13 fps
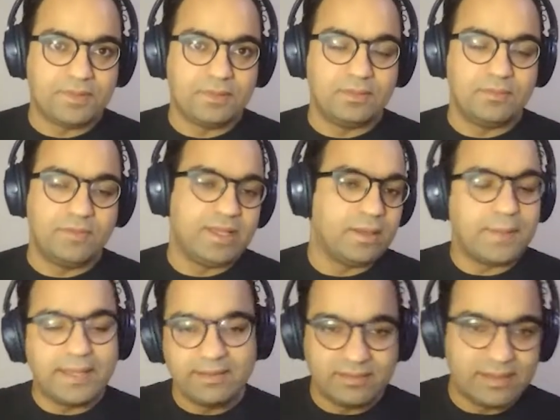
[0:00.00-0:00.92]
we can
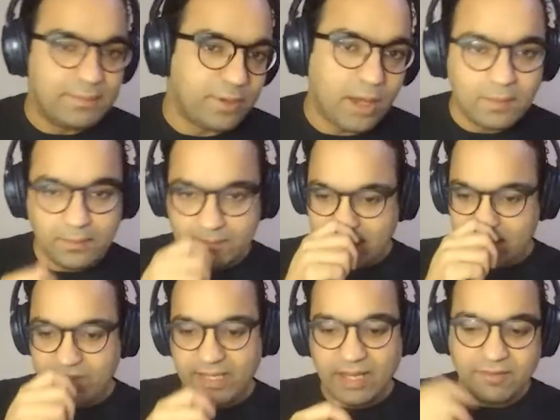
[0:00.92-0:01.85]
apply the same problem
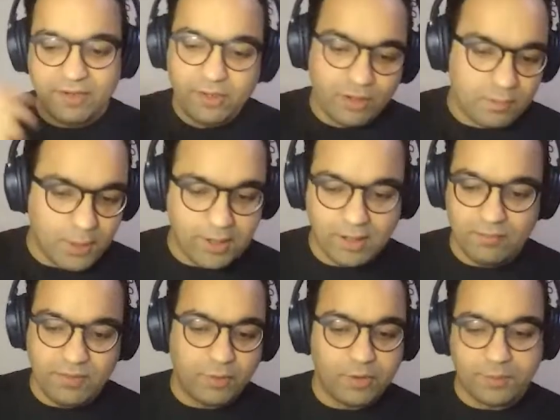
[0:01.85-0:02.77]
that we have a neural model,
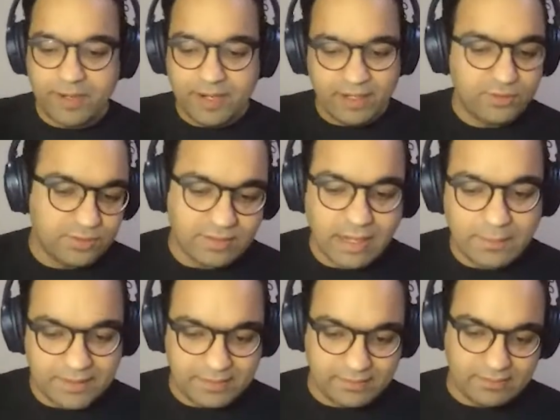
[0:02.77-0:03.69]
we want to predict user
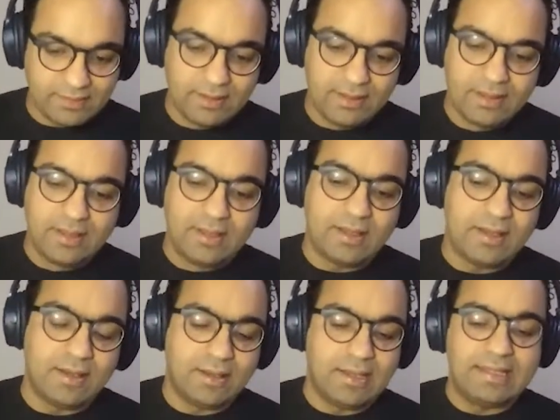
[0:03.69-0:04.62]
happiness.
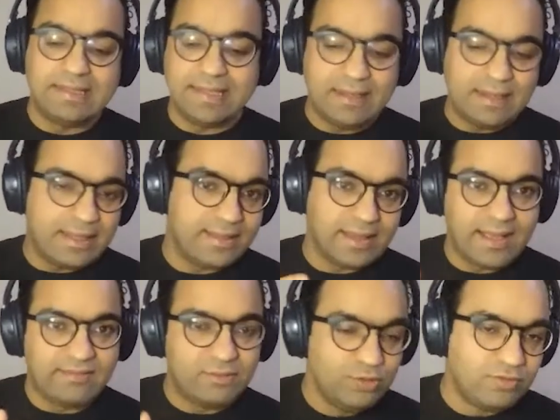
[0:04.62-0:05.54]
And then like I
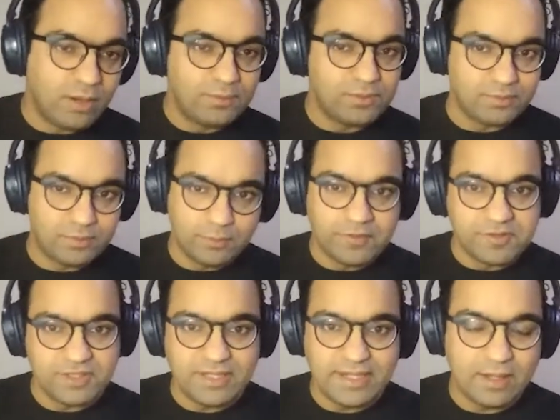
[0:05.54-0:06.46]
have two forms of
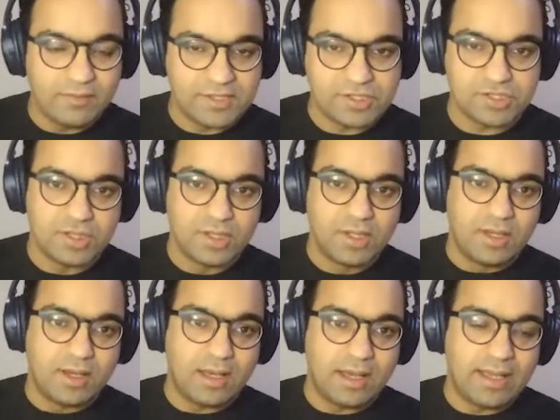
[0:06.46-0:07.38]
supervision data which
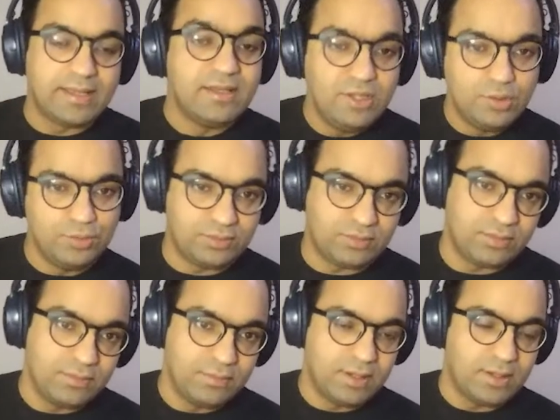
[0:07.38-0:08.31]
I can
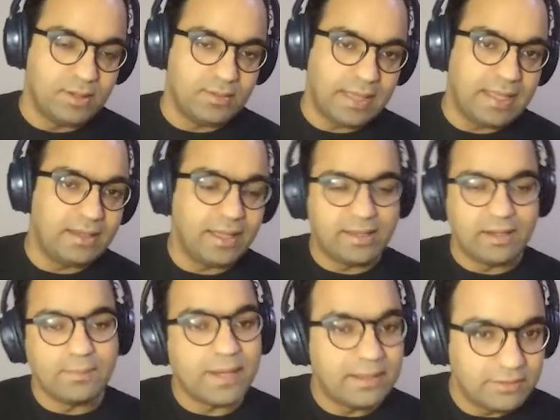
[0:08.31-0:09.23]
use, and I can
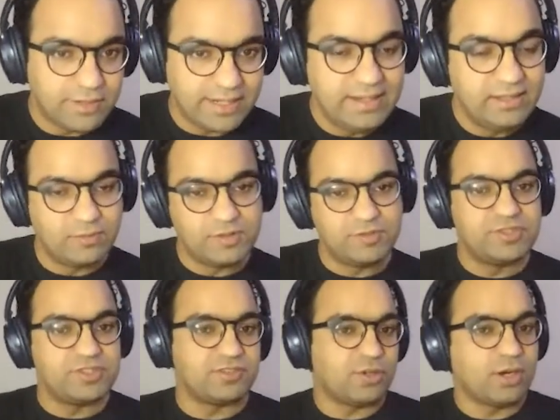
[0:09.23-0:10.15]
apply the techniques which we
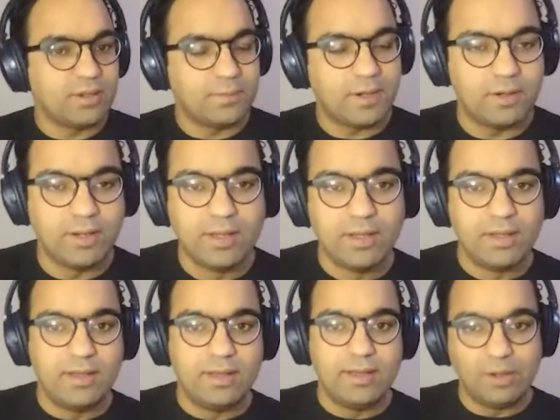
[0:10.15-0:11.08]
just talked about
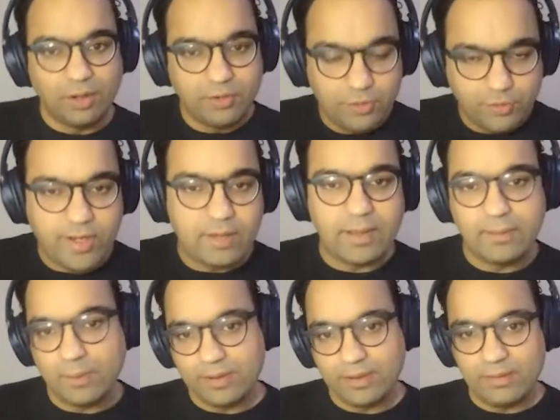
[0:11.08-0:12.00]
in order to train my
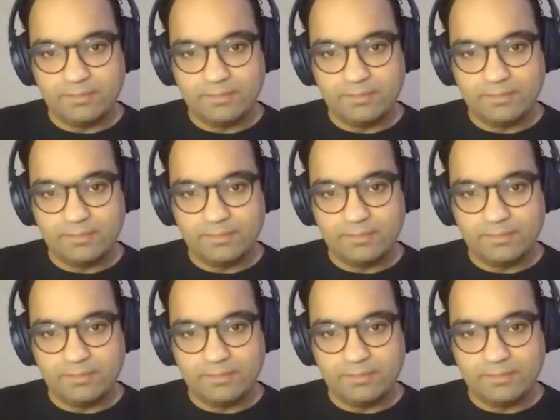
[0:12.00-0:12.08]
model.